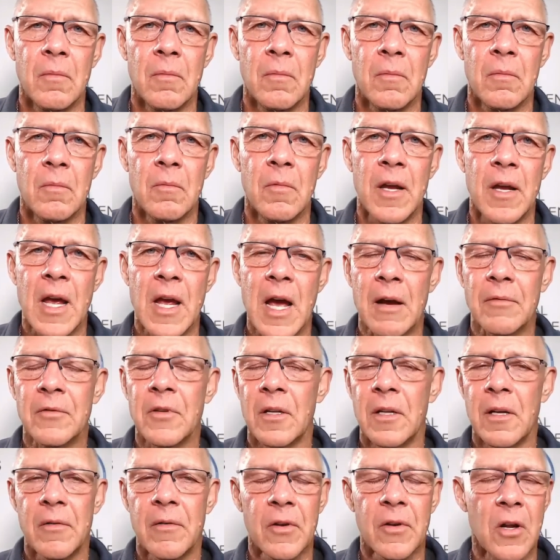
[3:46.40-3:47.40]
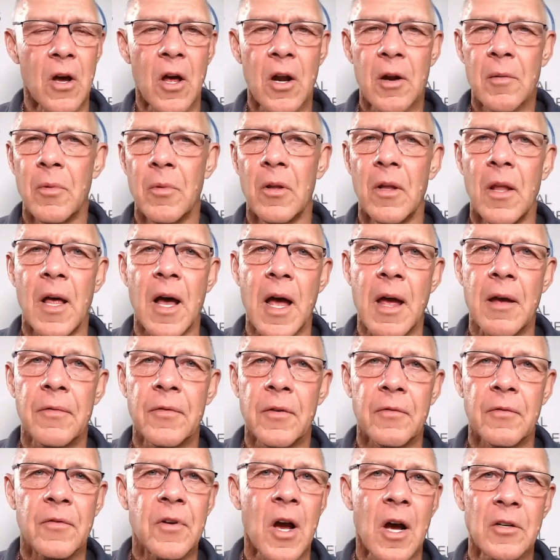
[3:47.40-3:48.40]
we have to live an honorable life
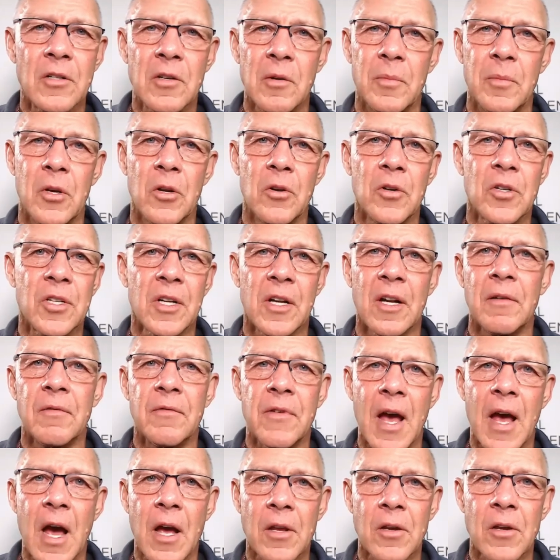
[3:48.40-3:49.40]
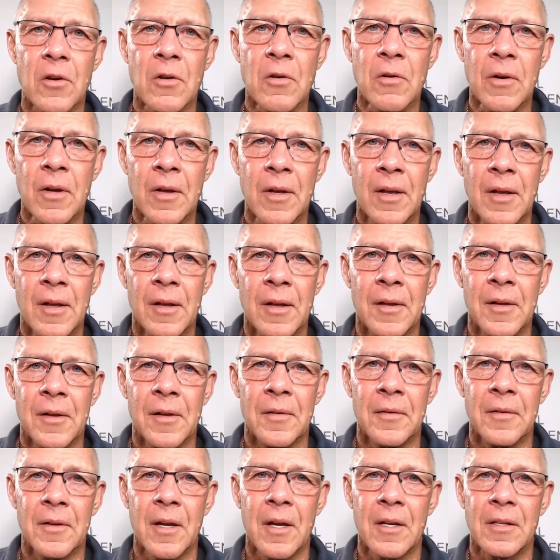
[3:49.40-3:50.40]
of contribution and value.
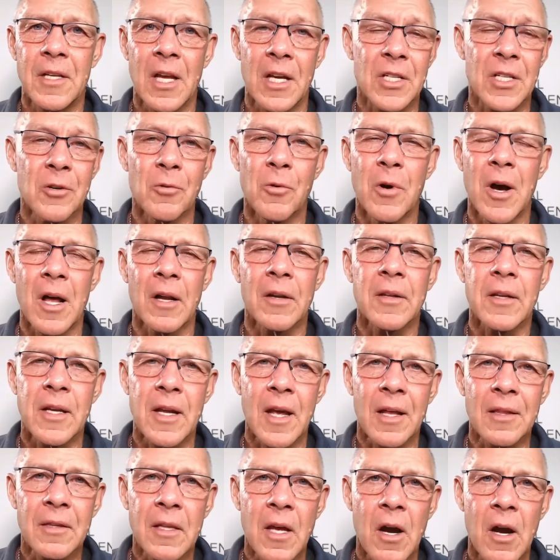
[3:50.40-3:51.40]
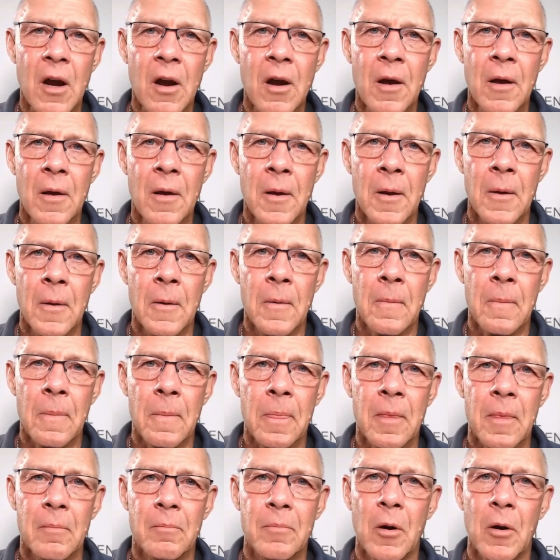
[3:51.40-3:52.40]
It takes a while to get there,
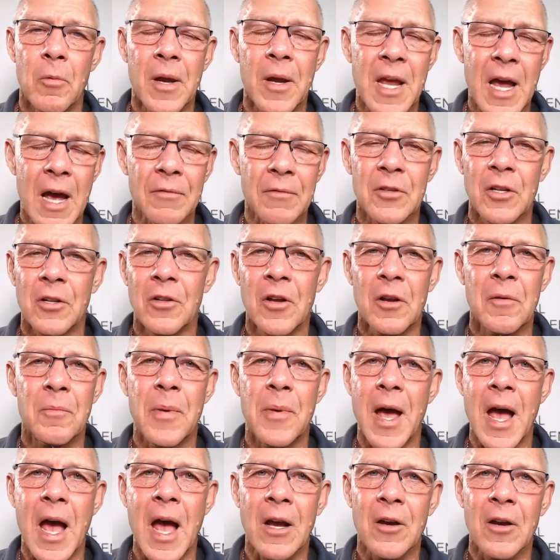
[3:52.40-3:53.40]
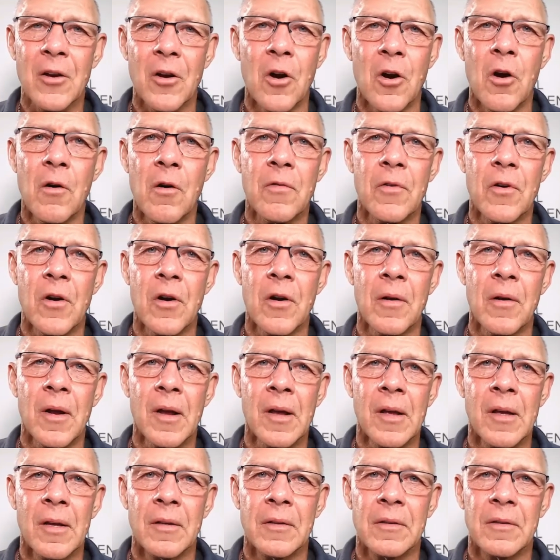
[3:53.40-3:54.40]
but we have to look back over
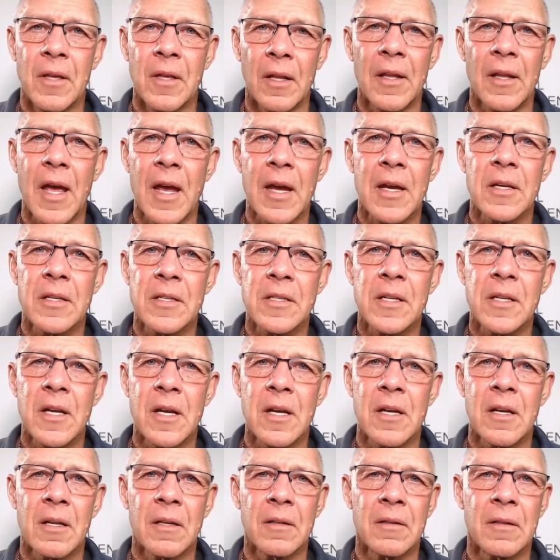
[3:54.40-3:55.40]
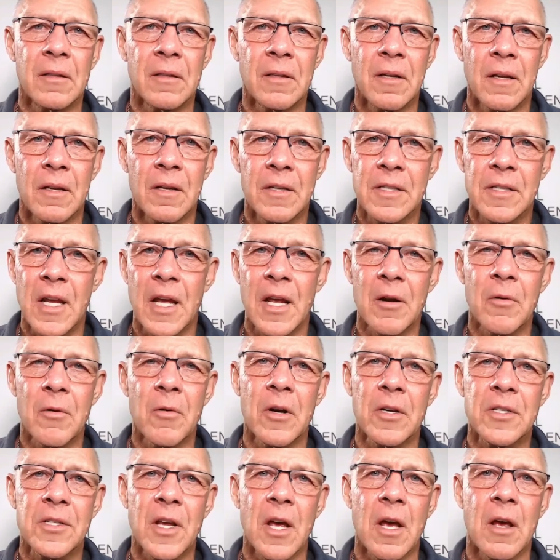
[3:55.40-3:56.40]
the legacy and say to
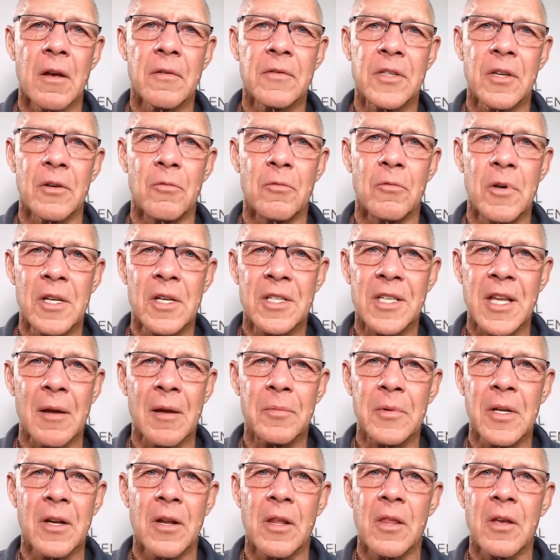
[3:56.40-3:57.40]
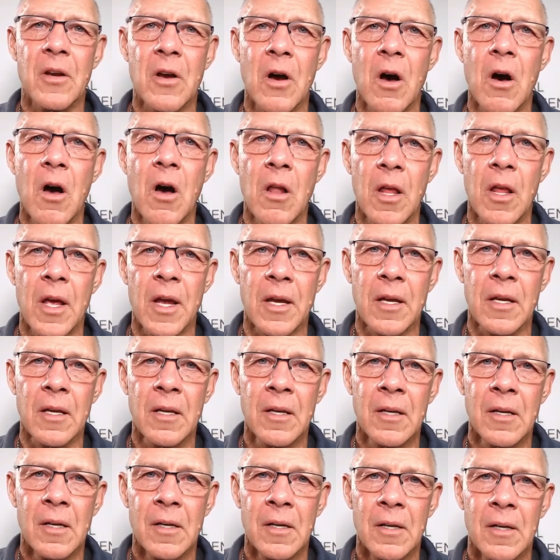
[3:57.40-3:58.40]
ourselves that we stepped into the calling
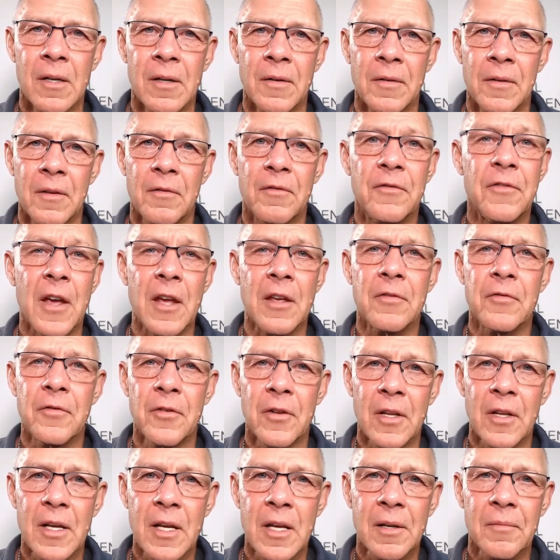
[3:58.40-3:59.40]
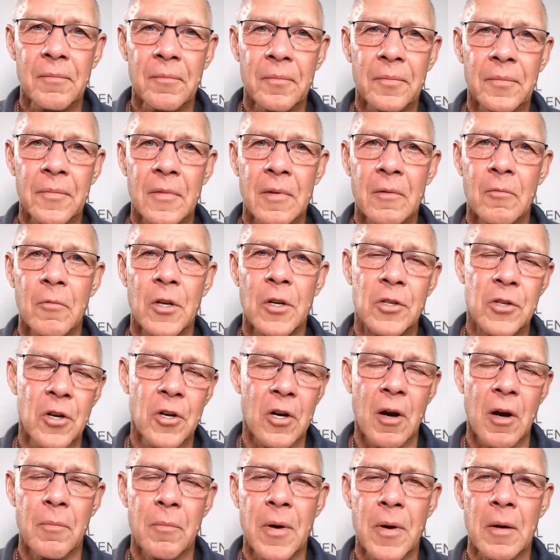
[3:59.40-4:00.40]
faithfully. We took
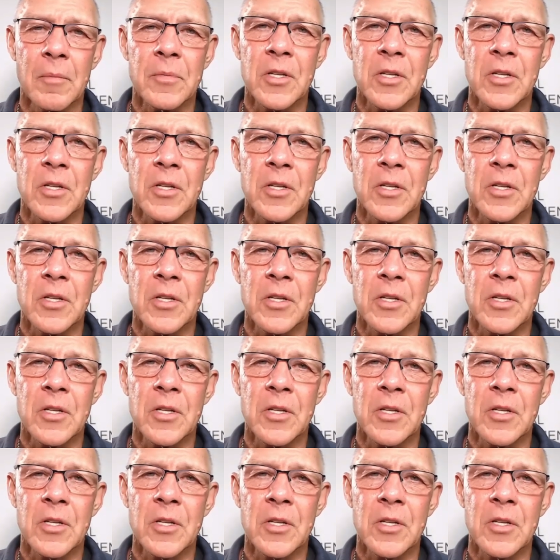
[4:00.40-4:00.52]
our bumps